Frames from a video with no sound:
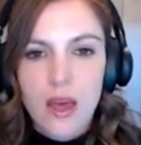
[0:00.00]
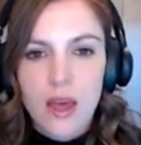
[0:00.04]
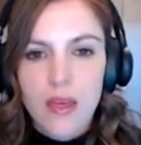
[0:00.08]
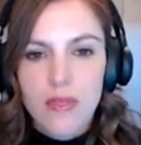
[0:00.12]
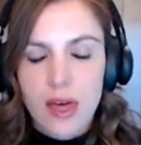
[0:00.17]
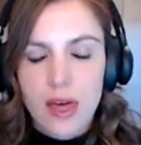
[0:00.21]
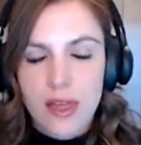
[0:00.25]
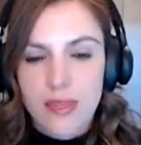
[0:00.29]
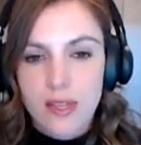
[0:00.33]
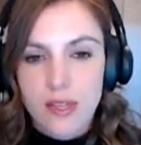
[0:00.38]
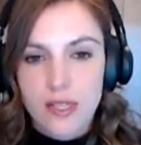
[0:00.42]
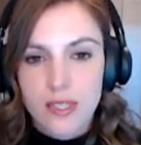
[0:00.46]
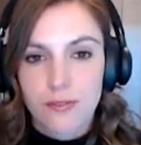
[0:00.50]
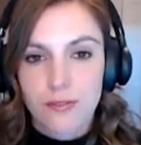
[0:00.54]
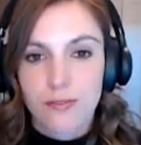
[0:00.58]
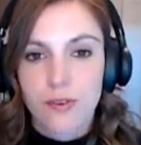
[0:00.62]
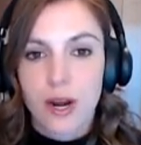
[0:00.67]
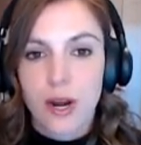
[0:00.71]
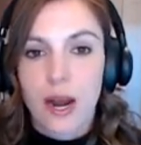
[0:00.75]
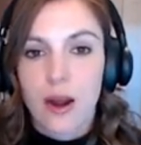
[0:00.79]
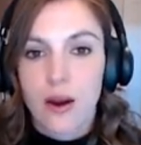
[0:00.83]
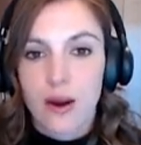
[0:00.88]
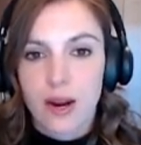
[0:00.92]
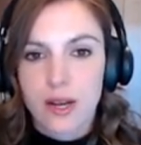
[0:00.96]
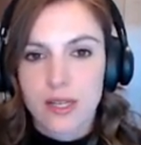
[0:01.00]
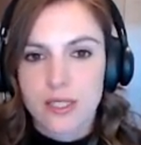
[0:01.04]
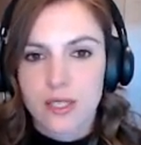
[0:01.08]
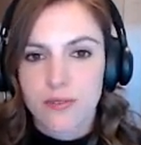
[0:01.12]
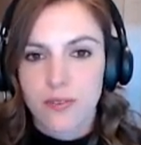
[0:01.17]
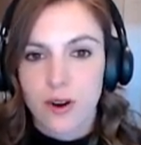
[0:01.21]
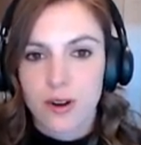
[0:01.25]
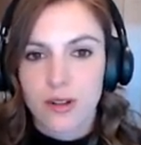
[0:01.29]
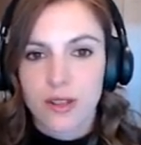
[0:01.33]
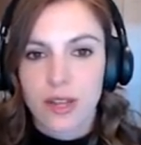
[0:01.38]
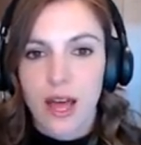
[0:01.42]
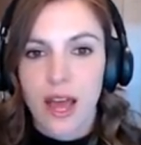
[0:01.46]
that the different areas of
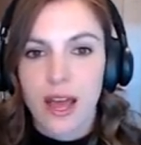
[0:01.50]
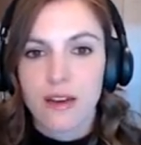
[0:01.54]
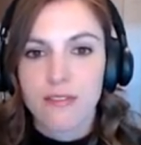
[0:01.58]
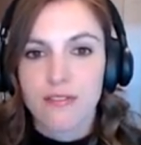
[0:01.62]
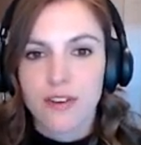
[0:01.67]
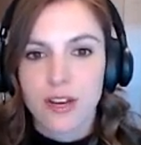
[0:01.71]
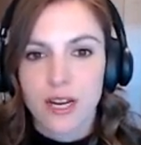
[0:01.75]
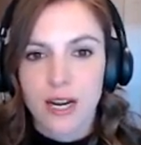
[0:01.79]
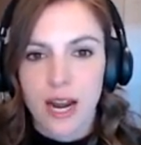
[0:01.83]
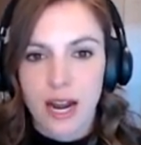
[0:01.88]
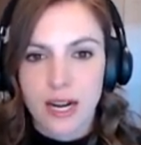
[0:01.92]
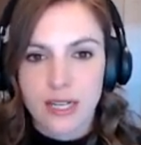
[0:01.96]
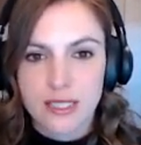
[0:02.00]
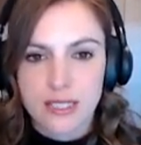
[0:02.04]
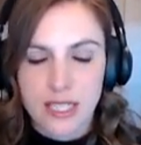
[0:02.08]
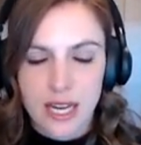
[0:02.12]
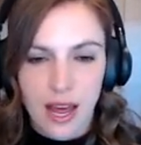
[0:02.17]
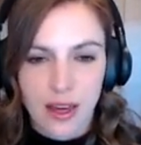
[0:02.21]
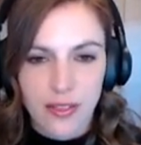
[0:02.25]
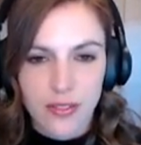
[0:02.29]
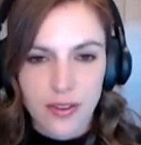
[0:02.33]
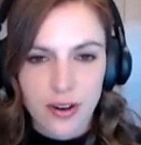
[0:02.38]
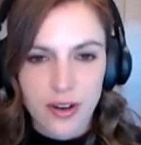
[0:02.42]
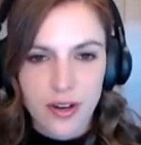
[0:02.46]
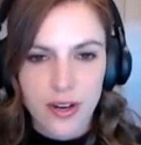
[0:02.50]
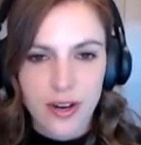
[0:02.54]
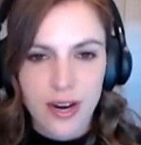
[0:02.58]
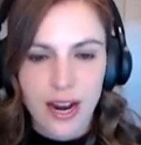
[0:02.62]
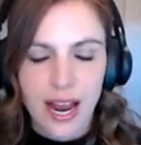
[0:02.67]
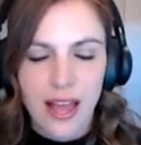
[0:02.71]
our life connect together.